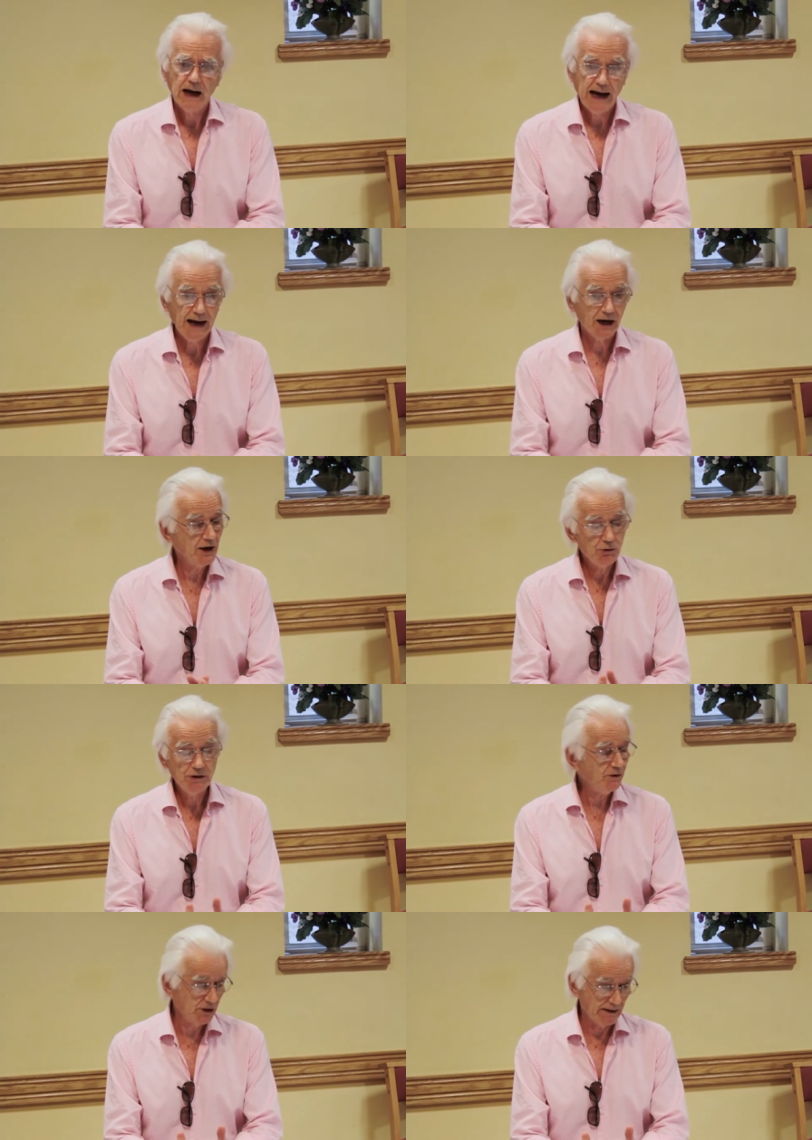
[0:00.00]
And I
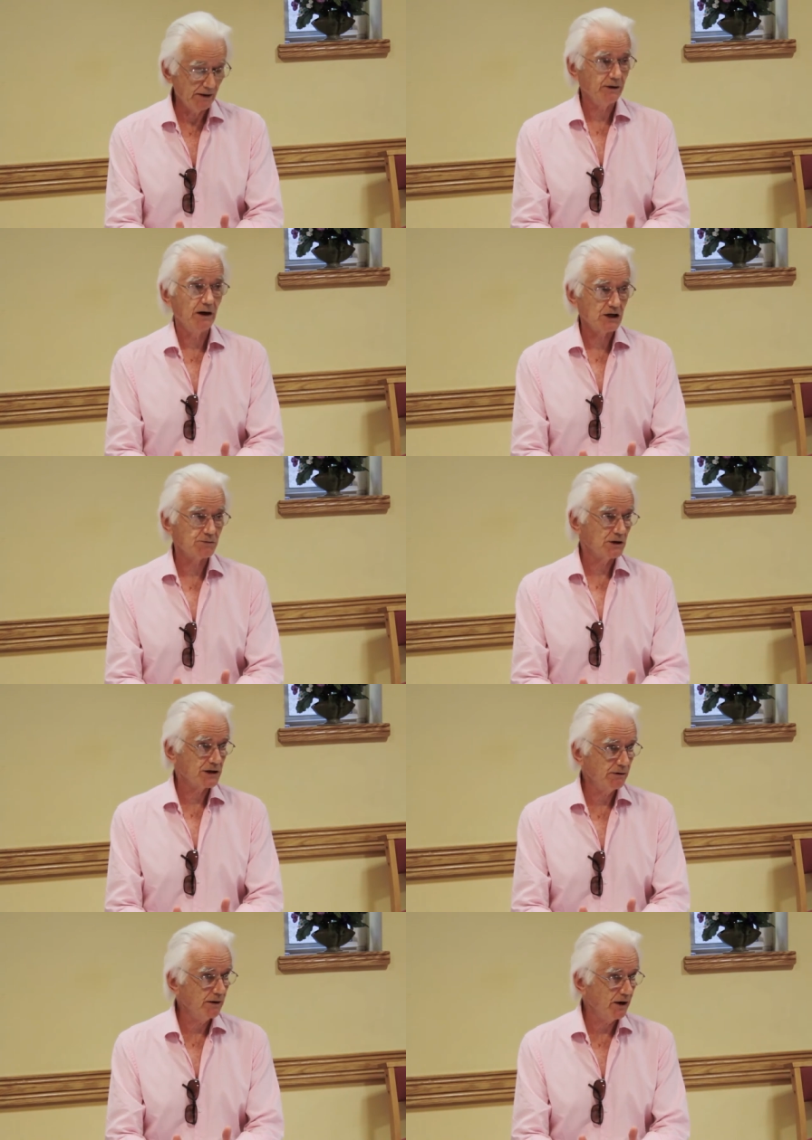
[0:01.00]
knew nothing about the arts
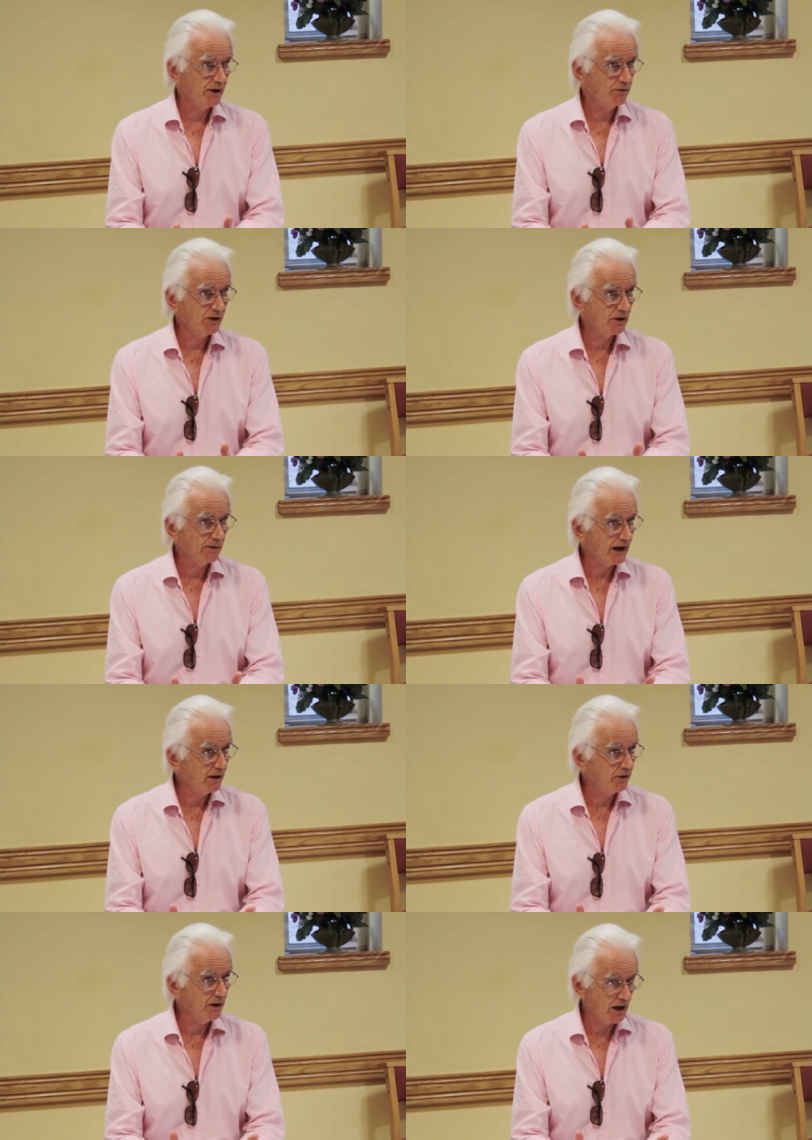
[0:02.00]
whatsoever. I knew nothing about
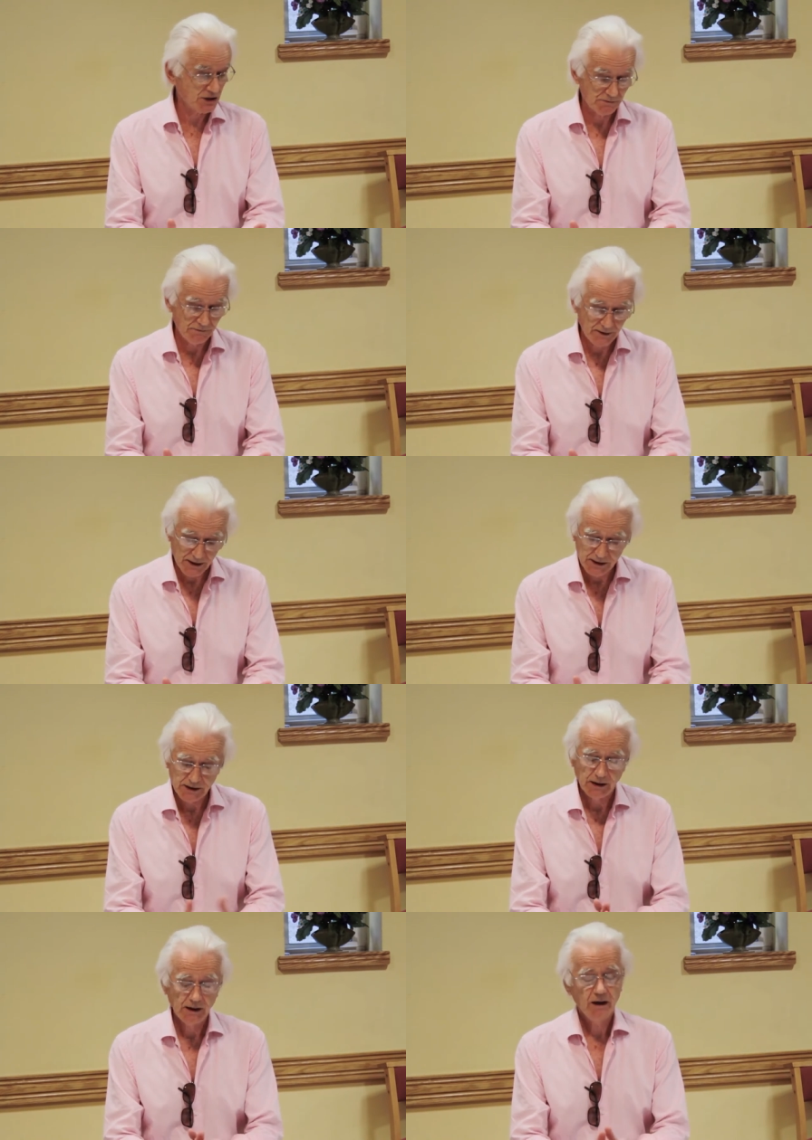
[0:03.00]
how the arts were
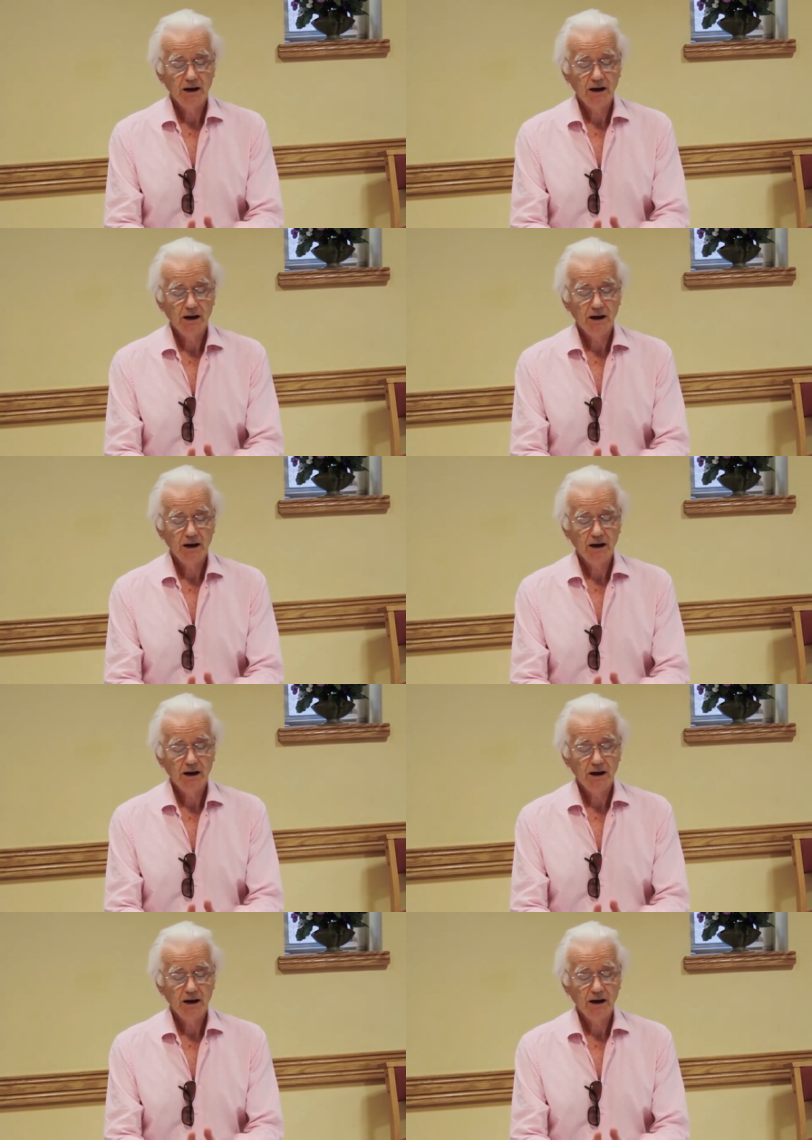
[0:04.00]
funded.